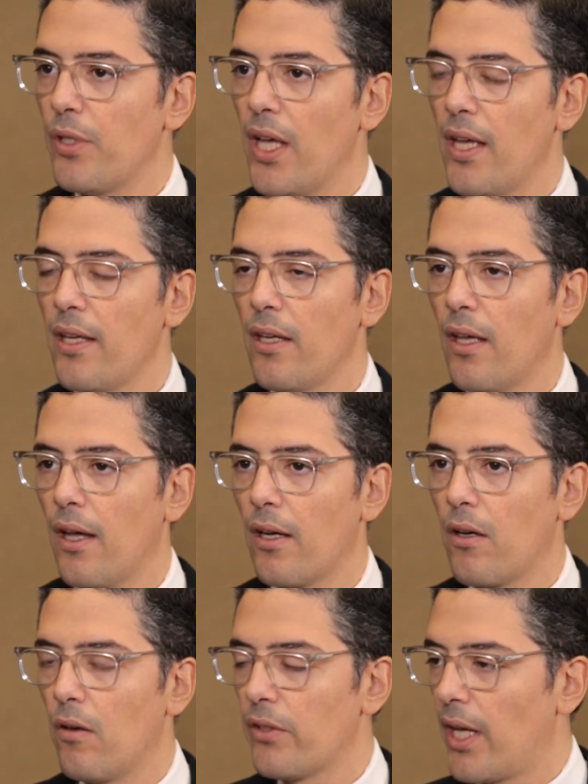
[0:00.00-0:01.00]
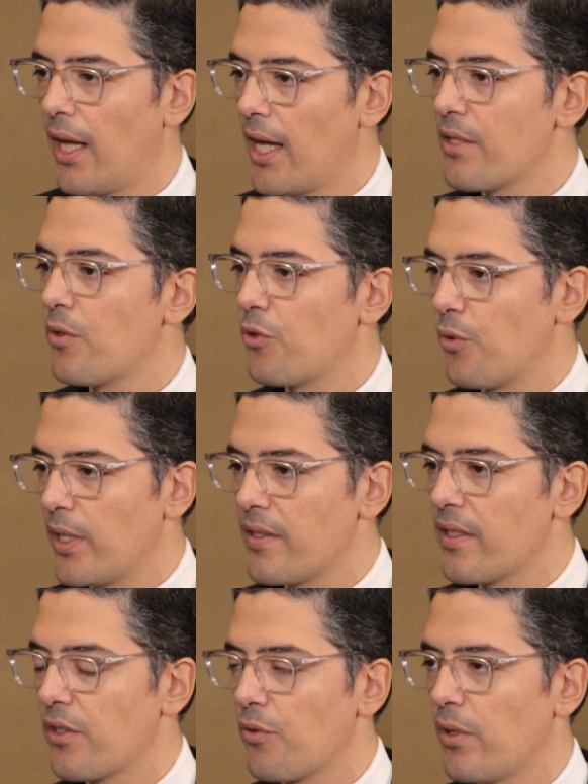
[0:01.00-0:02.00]
today, called ISO
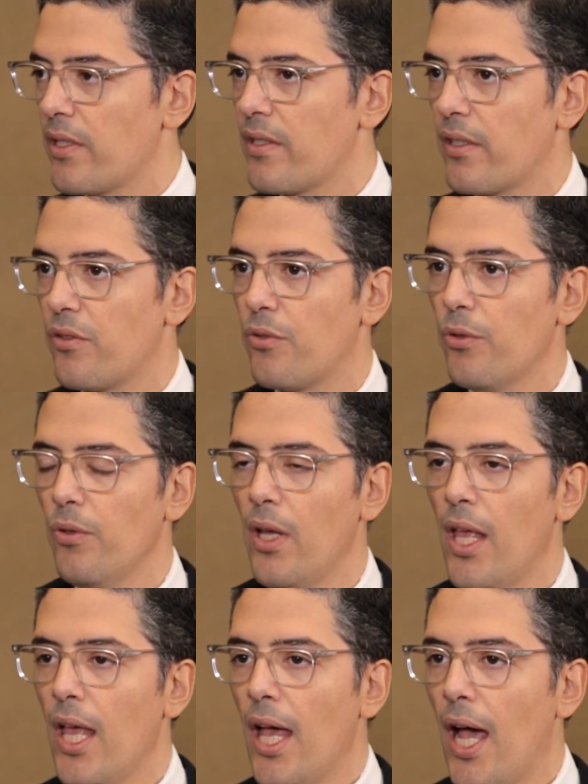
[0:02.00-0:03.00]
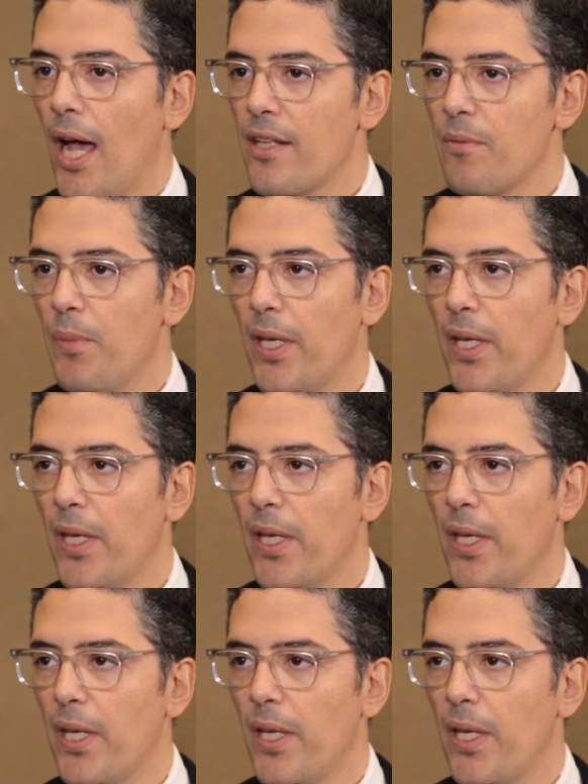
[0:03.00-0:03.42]
26262, has